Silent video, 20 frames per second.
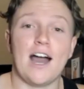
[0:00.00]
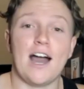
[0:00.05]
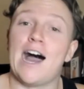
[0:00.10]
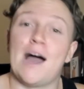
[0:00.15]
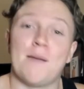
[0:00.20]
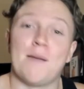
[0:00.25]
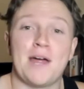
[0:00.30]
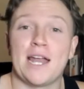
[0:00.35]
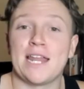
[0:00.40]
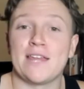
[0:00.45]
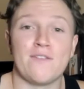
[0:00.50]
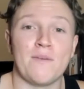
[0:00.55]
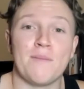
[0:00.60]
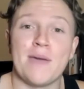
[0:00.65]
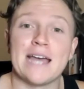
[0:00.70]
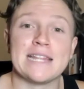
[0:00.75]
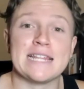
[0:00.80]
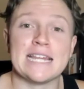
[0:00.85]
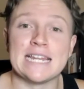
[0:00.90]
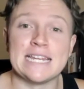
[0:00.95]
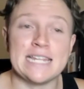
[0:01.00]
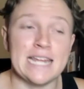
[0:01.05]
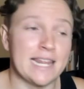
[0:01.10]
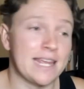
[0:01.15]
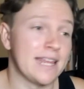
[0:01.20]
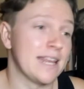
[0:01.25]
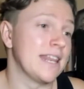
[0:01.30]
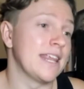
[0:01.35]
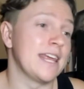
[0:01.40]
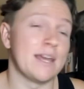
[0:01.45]
I'm not even mad that he did
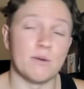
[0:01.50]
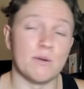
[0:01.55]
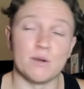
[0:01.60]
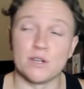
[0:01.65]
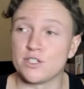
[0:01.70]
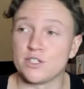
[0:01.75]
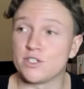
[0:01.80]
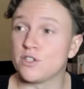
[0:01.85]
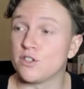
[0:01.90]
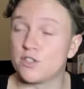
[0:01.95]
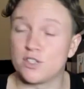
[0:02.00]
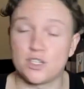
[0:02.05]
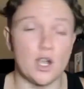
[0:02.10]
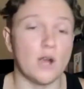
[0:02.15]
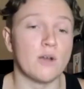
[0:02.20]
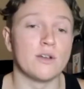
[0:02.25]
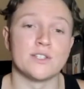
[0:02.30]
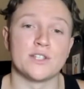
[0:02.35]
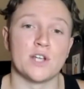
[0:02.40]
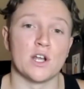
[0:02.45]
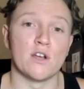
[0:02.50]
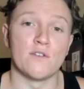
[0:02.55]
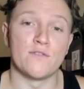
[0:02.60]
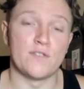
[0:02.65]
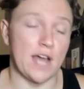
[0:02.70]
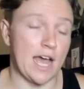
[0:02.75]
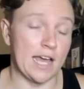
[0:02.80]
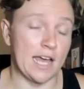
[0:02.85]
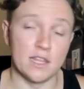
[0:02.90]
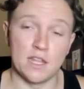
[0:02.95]
it. It was so deserved.
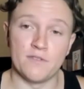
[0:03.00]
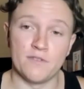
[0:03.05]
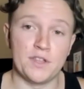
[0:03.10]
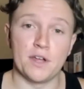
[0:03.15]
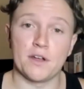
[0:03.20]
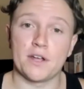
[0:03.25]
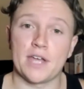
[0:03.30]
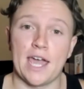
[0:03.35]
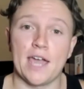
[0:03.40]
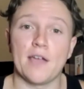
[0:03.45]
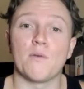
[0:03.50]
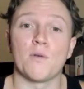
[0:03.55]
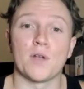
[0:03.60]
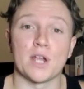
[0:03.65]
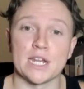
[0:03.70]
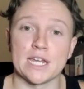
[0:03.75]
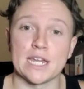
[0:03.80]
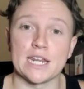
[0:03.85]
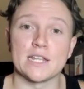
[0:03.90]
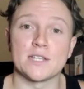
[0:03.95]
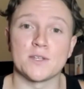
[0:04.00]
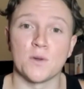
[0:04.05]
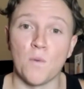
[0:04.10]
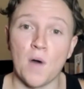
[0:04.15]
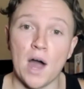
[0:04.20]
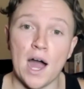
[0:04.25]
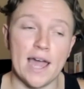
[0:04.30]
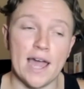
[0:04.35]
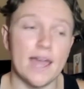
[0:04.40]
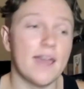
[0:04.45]
I loved it. Okay, we're going to get into
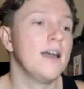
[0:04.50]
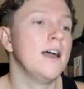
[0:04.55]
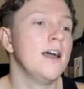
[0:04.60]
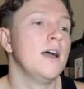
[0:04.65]
why.